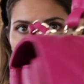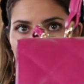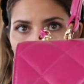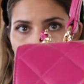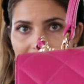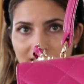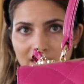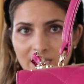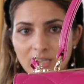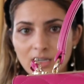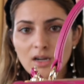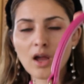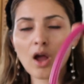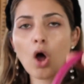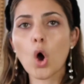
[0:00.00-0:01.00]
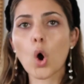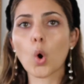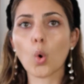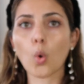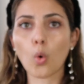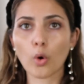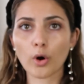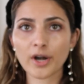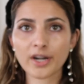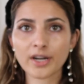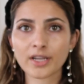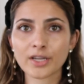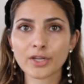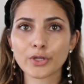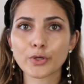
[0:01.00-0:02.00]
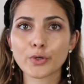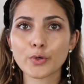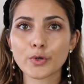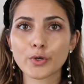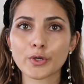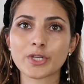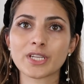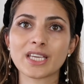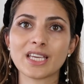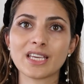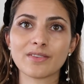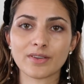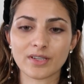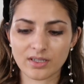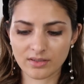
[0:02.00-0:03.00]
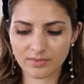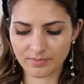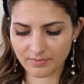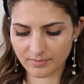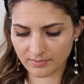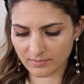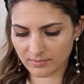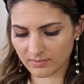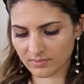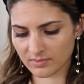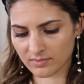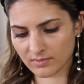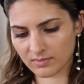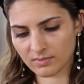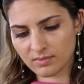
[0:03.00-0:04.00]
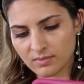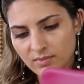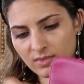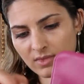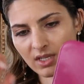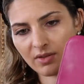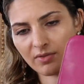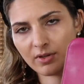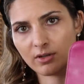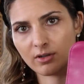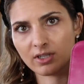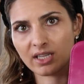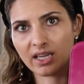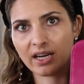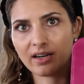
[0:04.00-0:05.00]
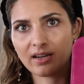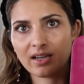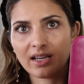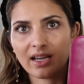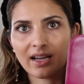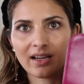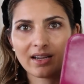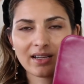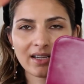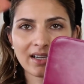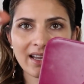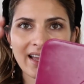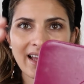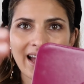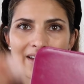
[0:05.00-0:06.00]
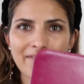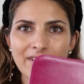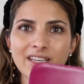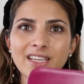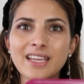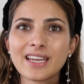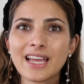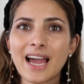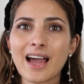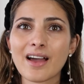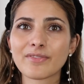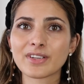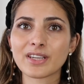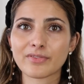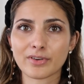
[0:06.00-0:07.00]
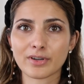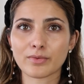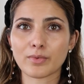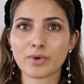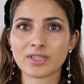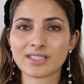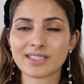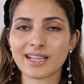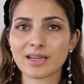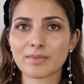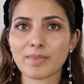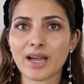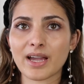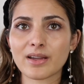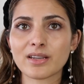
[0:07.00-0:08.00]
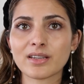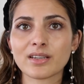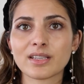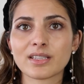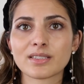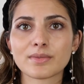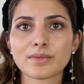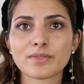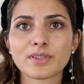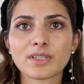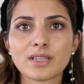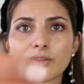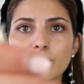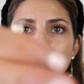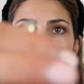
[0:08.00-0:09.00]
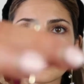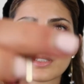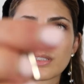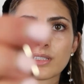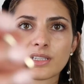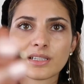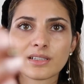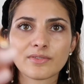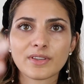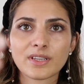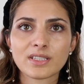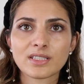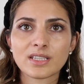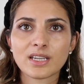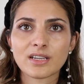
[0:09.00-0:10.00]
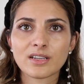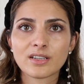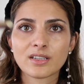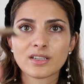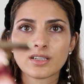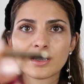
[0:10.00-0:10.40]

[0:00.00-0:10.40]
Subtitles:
handle here, or you could even, if you look there, I think they have different ones, like mine is with those little things here,